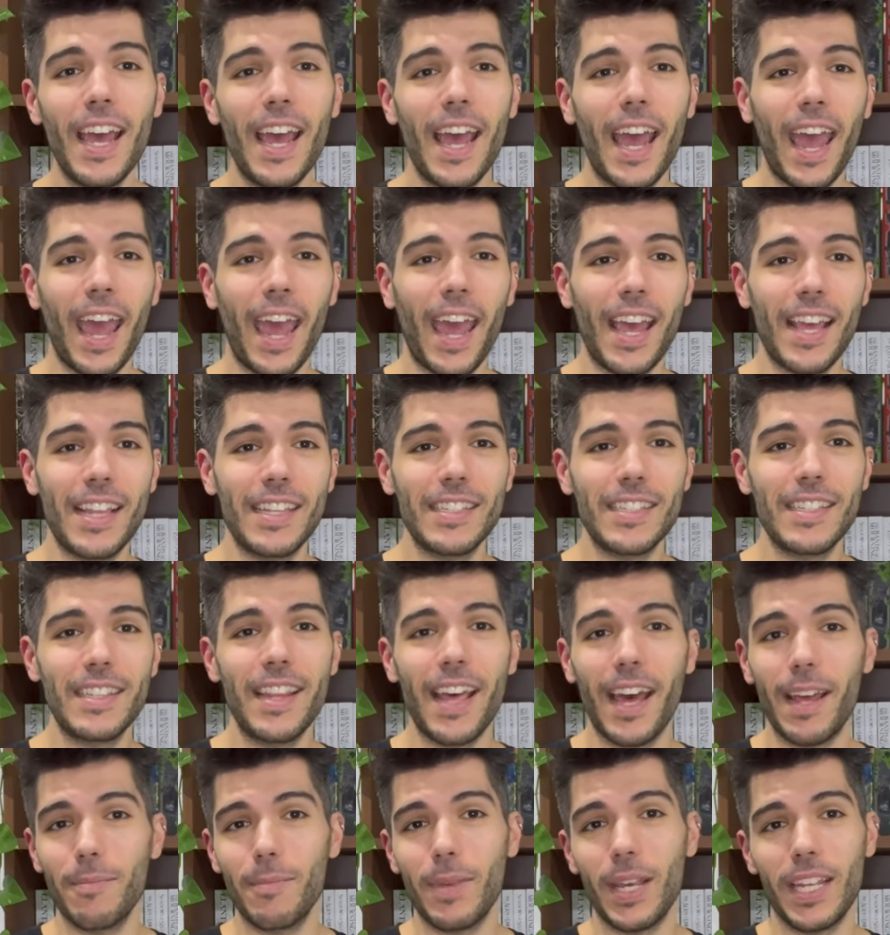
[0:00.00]
and
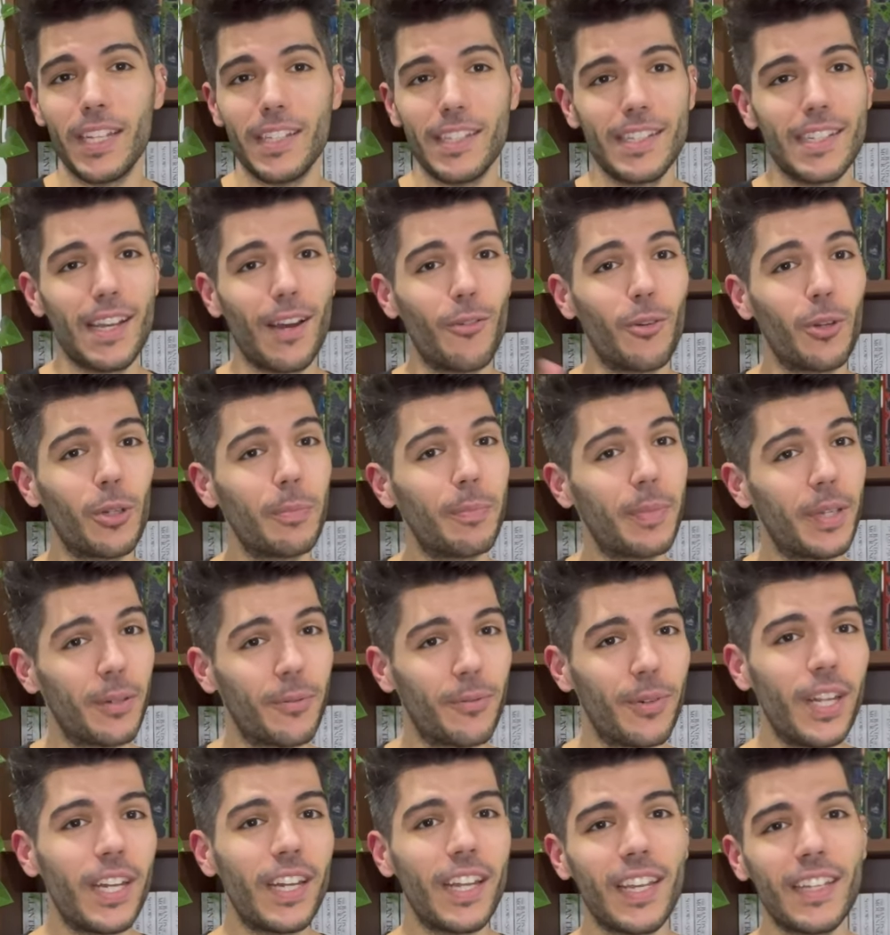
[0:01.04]
that means I will be
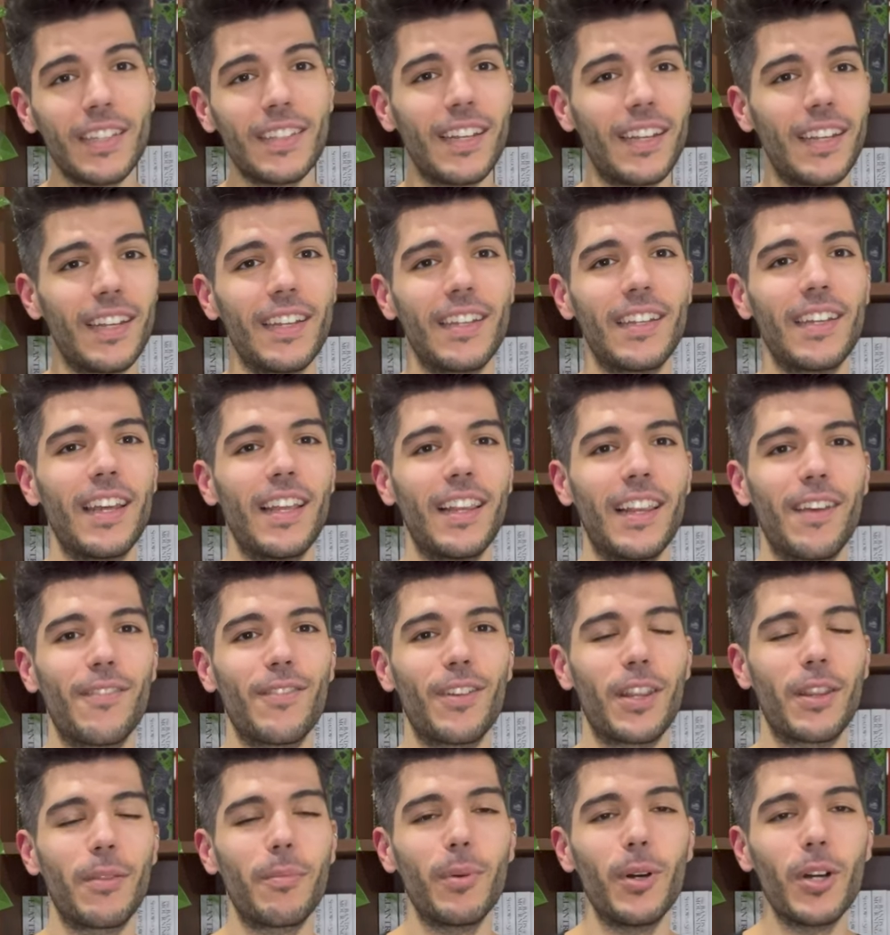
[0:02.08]
reading the
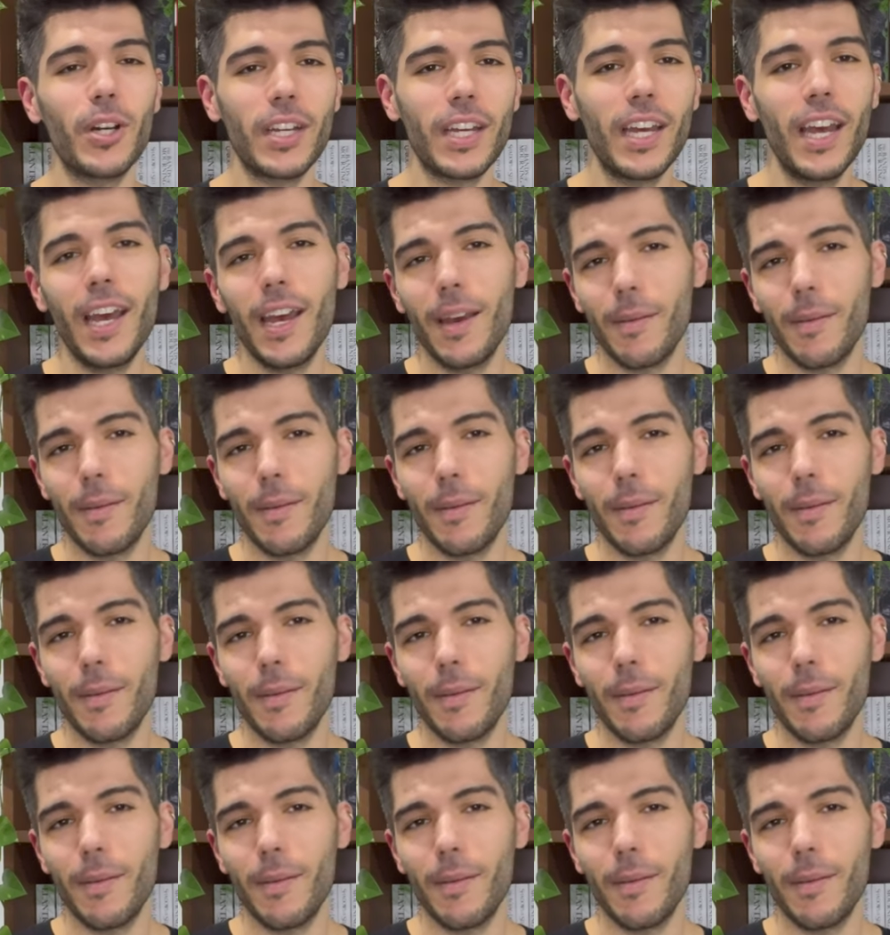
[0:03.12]
eleventh book,